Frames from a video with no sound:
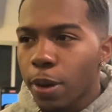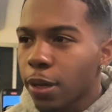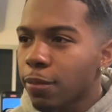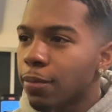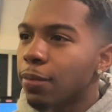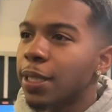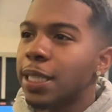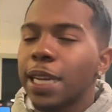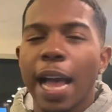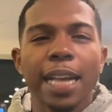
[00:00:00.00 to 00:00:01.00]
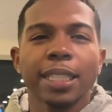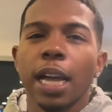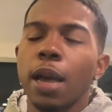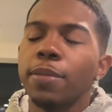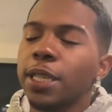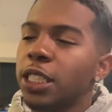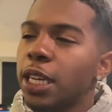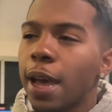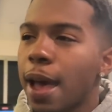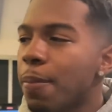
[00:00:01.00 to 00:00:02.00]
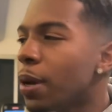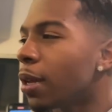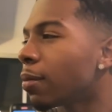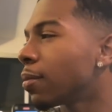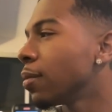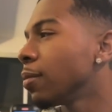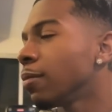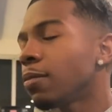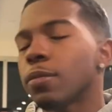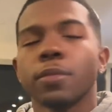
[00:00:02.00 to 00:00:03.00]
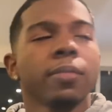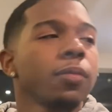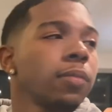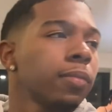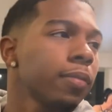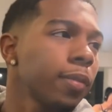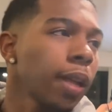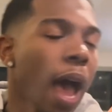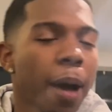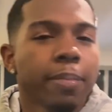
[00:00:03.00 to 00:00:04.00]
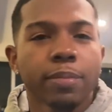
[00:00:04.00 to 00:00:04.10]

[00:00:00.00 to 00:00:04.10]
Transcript: bro. That shit's soft. Shit I know it's the last time this shit happened. I'm